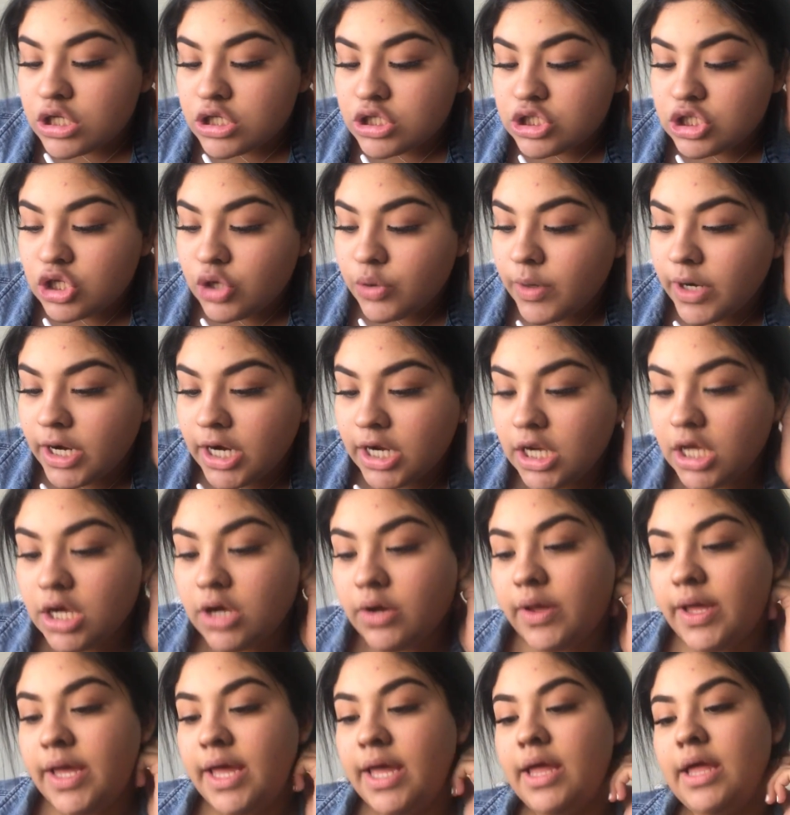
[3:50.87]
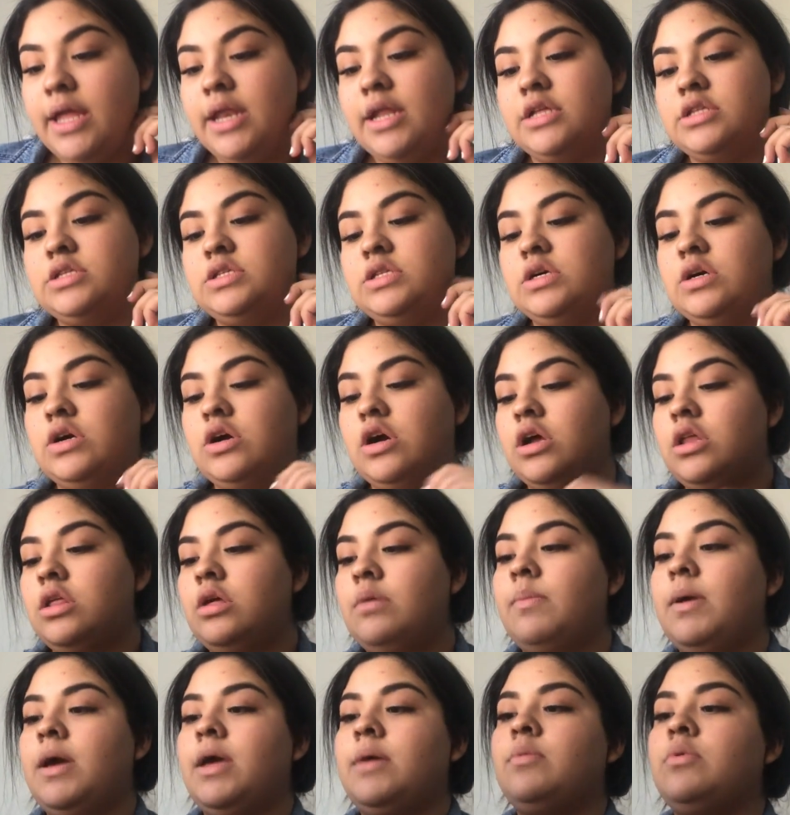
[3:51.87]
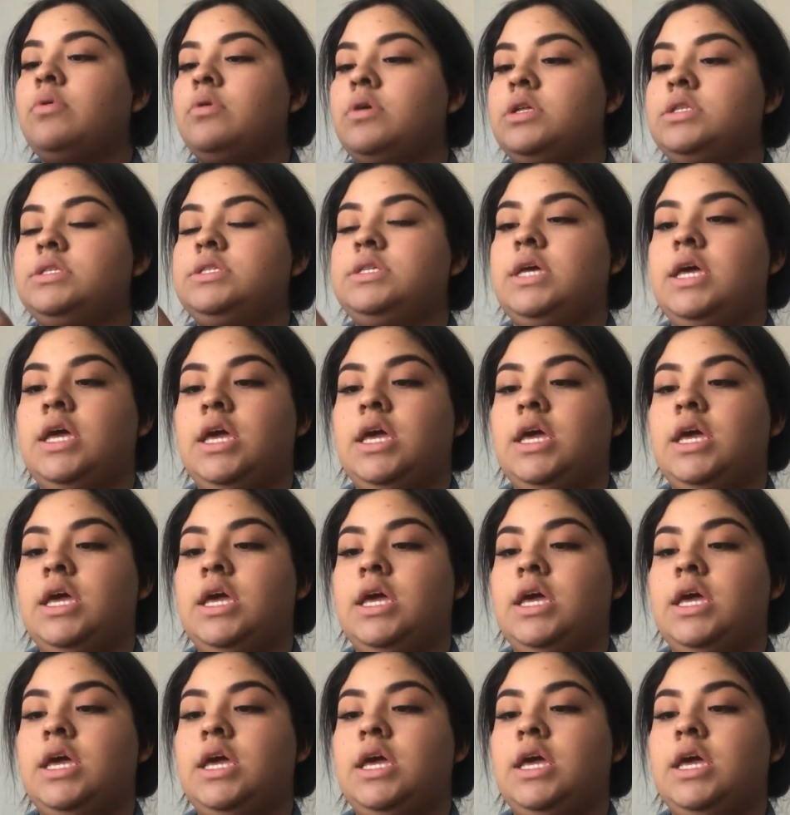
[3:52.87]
So we're gonna go ahead into the Carly Bible and